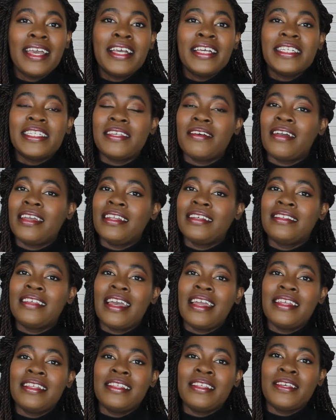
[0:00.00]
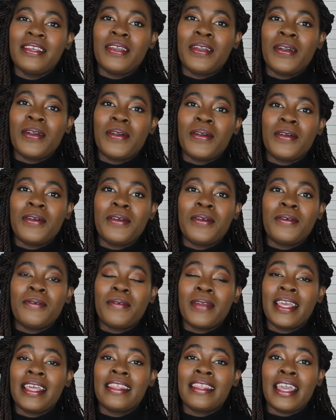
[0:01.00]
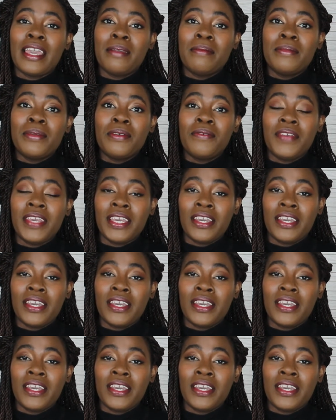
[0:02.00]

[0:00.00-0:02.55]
So I decided to go with a movie